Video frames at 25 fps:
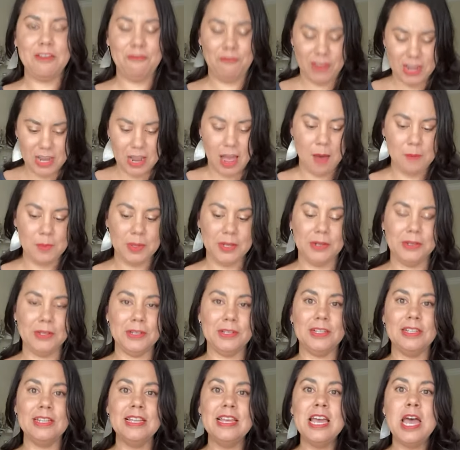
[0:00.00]

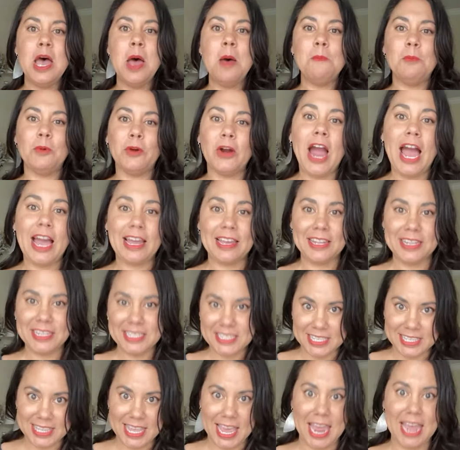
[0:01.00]
phenomenal,
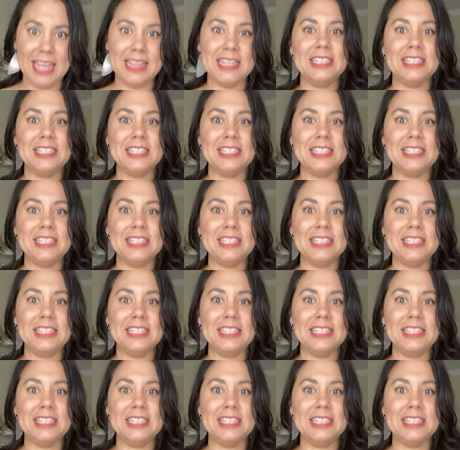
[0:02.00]
miraculous thing.